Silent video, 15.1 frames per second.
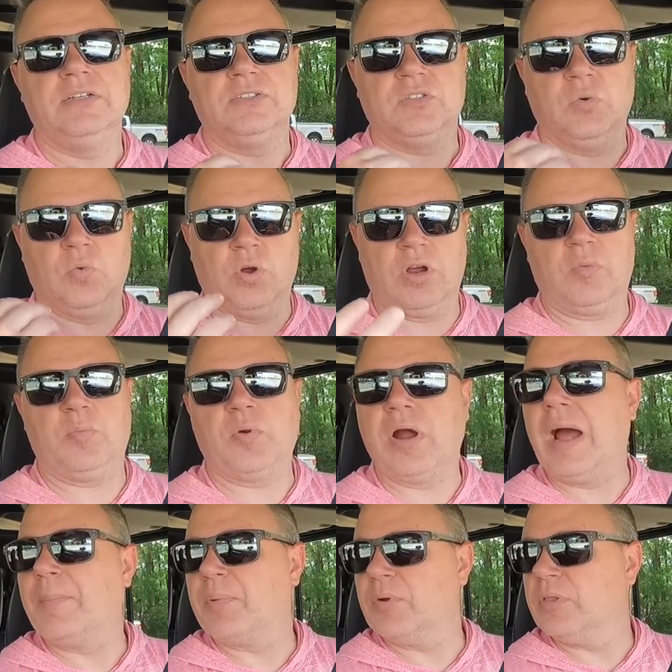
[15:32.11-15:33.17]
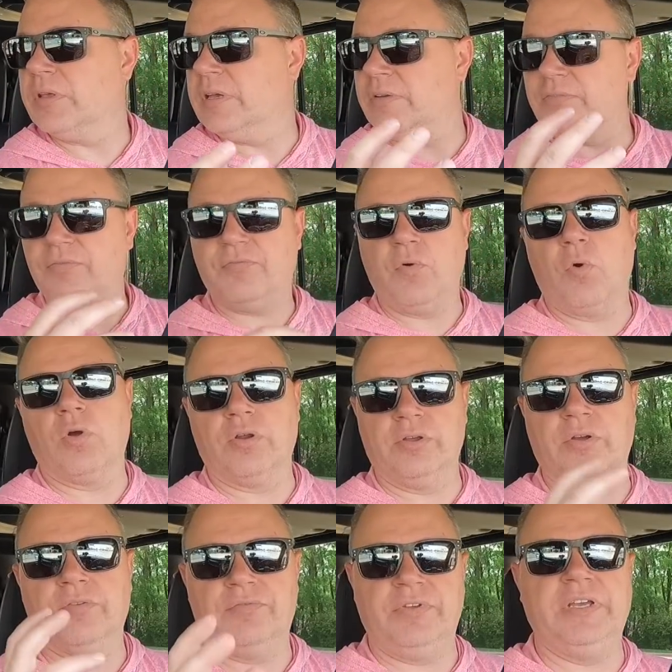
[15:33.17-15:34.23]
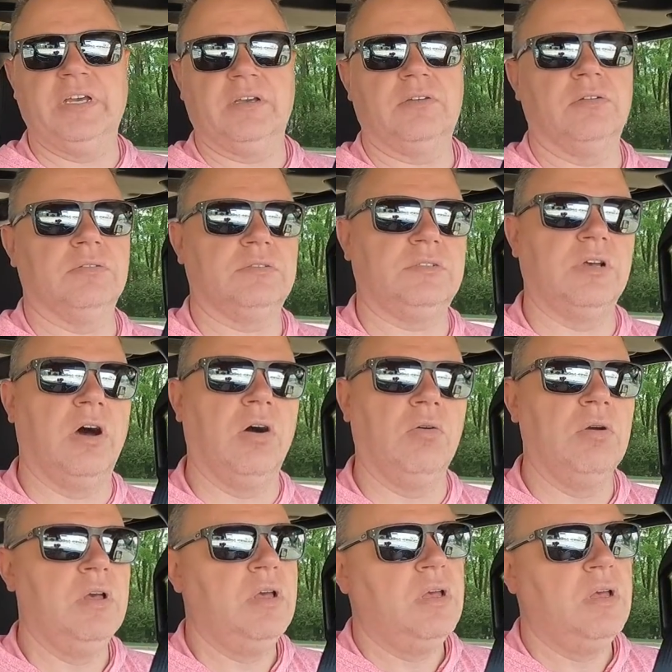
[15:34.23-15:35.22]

to work properly for your vehicle. So